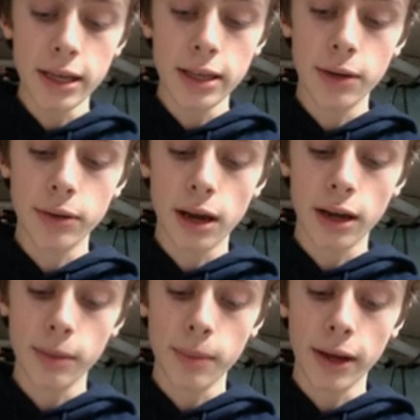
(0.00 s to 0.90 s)
they were
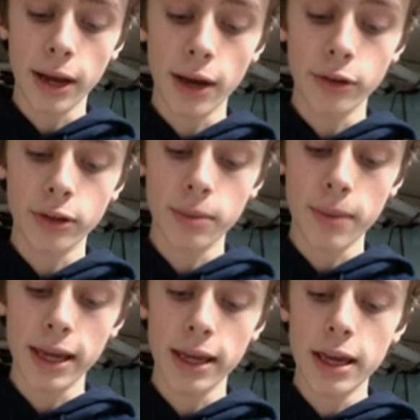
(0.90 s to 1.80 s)
talking about how
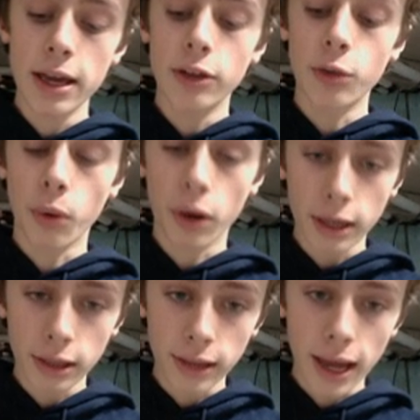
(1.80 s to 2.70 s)
they're
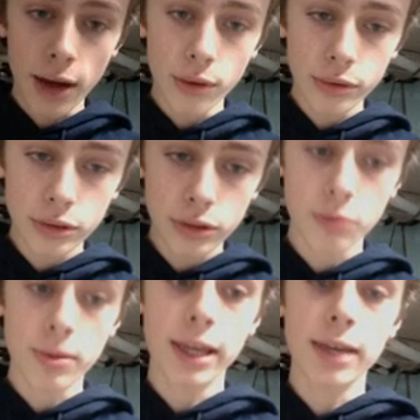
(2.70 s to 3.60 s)
working on the house,
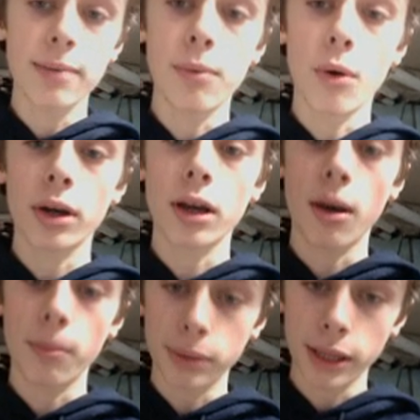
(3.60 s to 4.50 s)
they're making it more
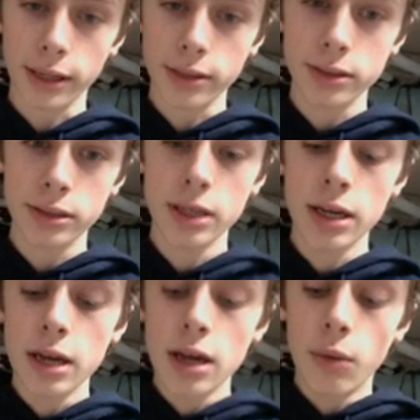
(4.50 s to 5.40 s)
complex.
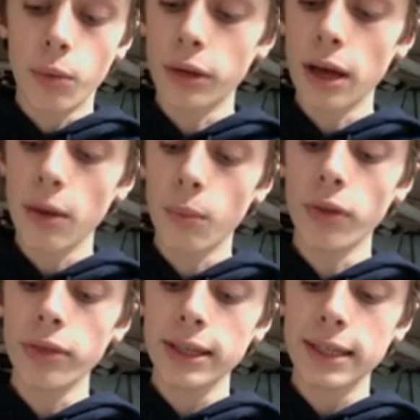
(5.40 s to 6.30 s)

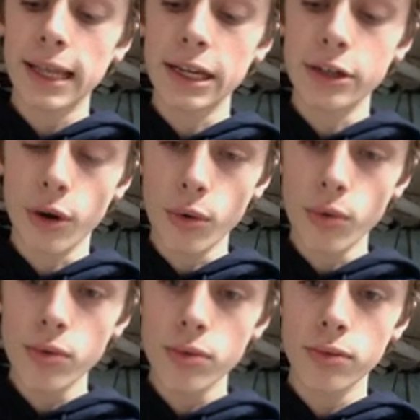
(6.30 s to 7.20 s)
One thing that I
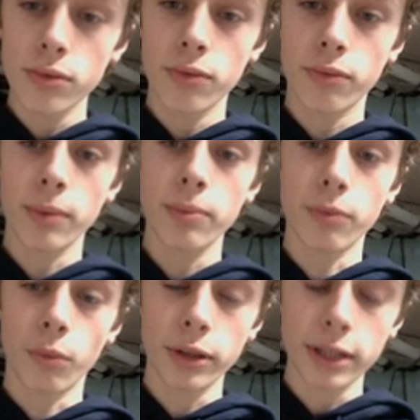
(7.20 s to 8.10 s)
know
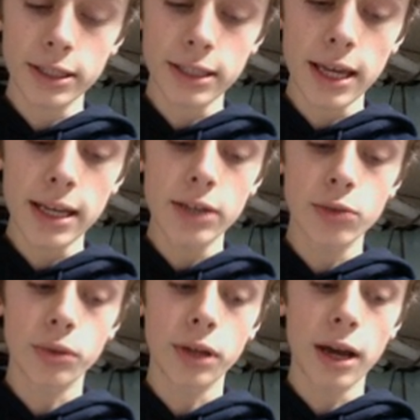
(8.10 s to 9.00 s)
from what they said is
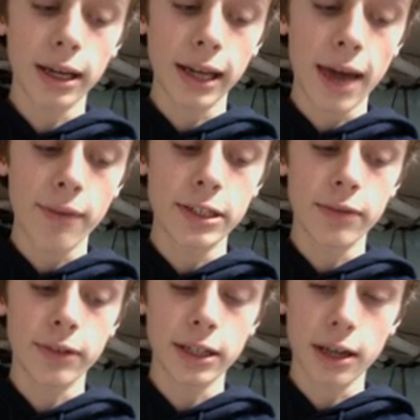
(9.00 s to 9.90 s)
we're not going to have a
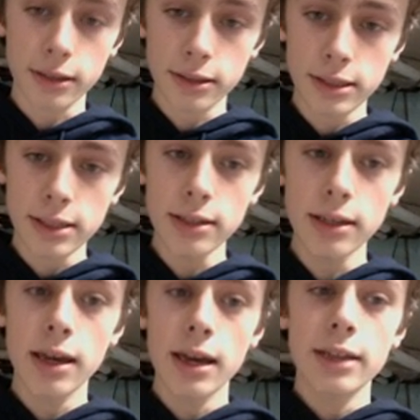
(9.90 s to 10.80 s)
different cutscene,
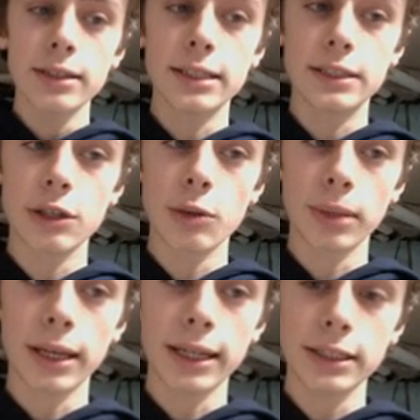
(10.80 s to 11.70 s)
since they're
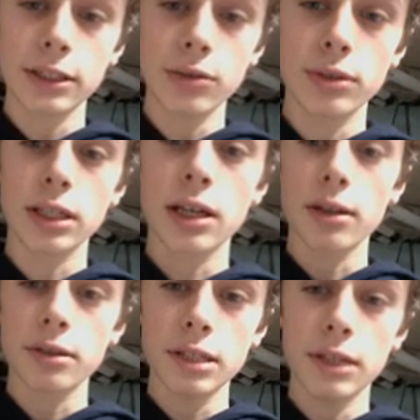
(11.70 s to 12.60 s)
planning to use the
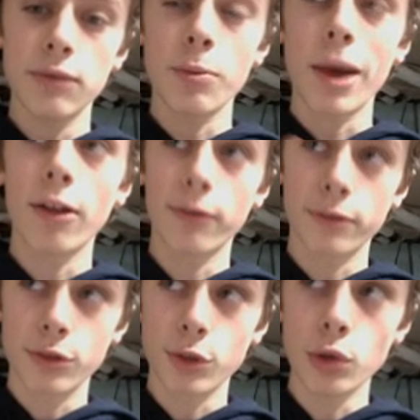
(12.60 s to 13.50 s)
cutscene from Alpha
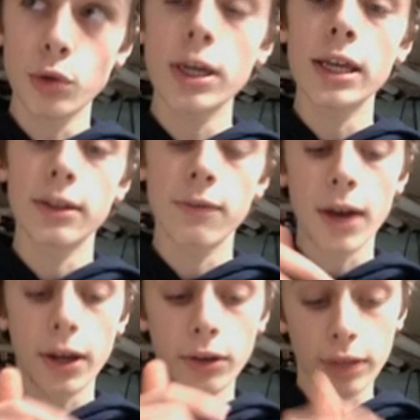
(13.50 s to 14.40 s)
2 in the
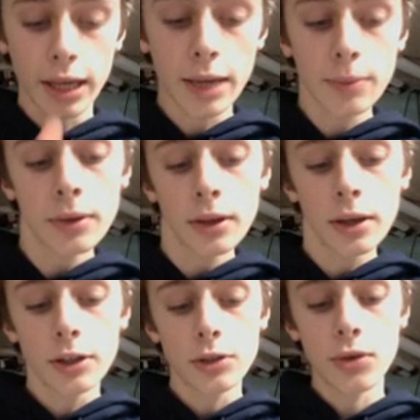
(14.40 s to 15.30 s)
final game,
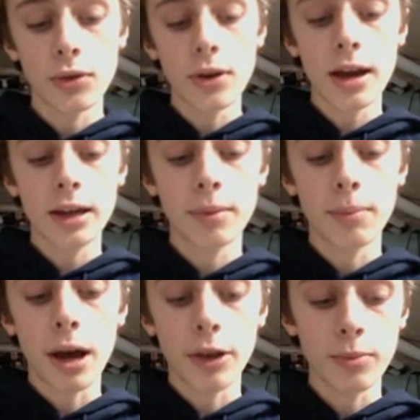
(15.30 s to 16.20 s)
so they're not going to
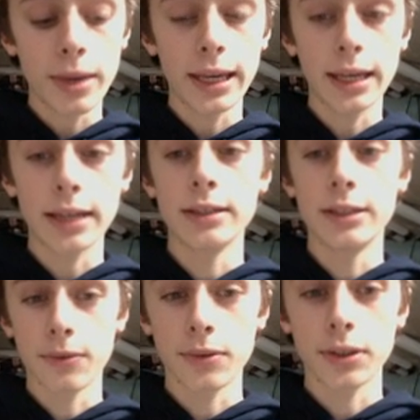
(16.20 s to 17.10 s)
bother making a
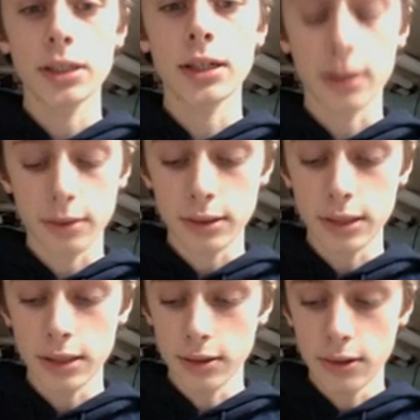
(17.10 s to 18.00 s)
different
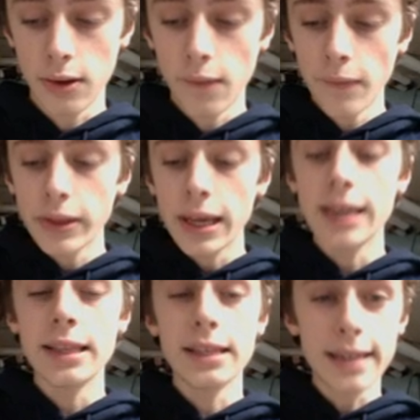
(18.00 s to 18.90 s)
cutscene.
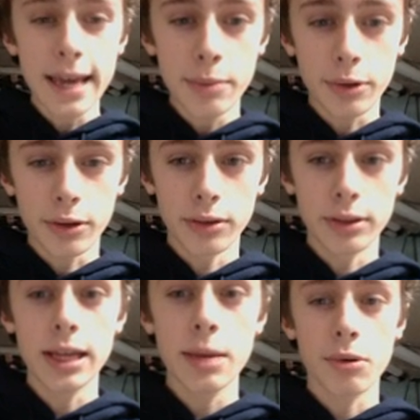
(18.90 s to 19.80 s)
In the neighbor
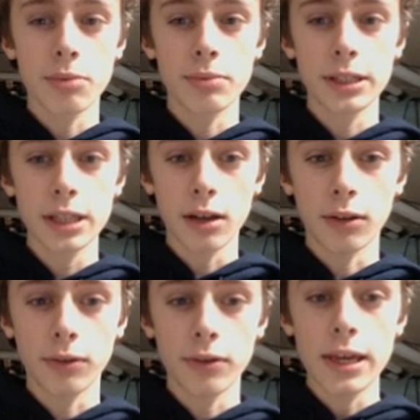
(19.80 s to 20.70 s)

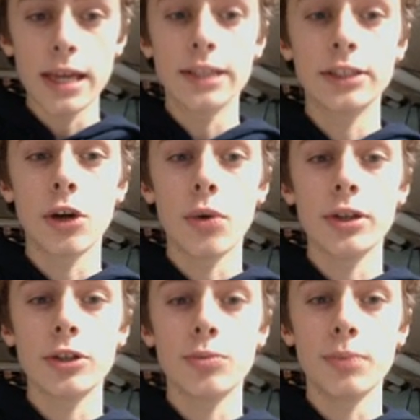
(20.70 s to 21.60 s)
himself is
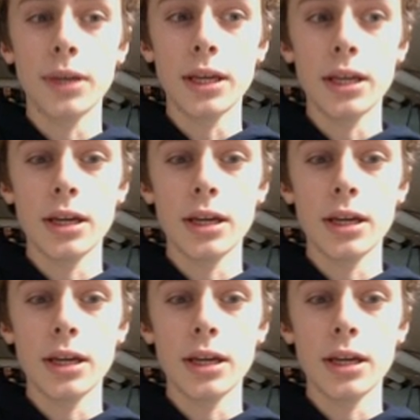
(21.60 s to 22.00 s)
going to be,